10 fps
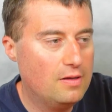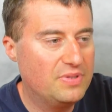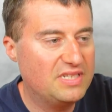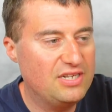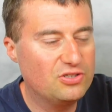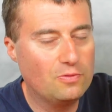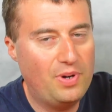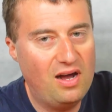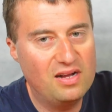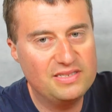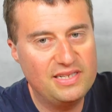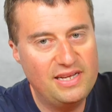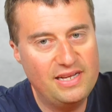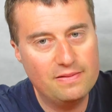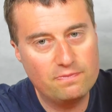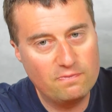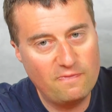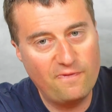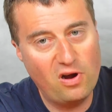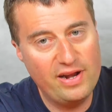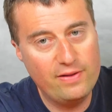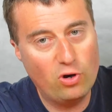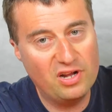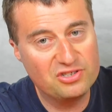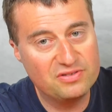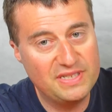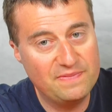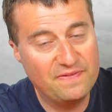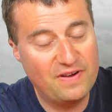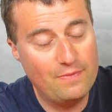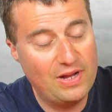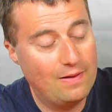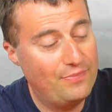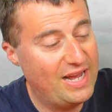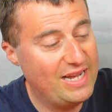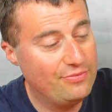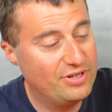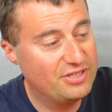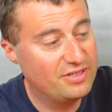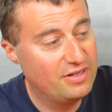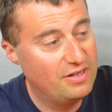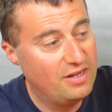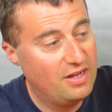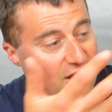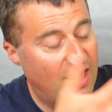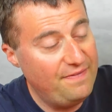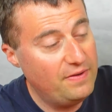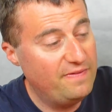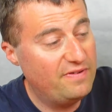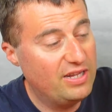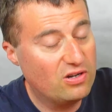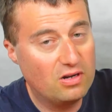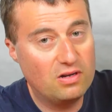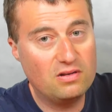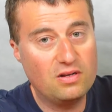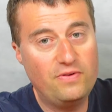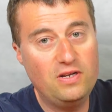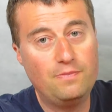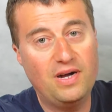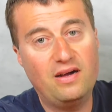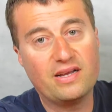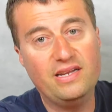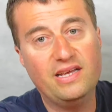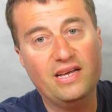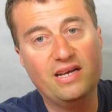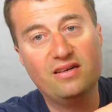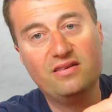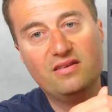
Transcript: potential parts here for only £175 paid, which I think we've really got a real bargain here.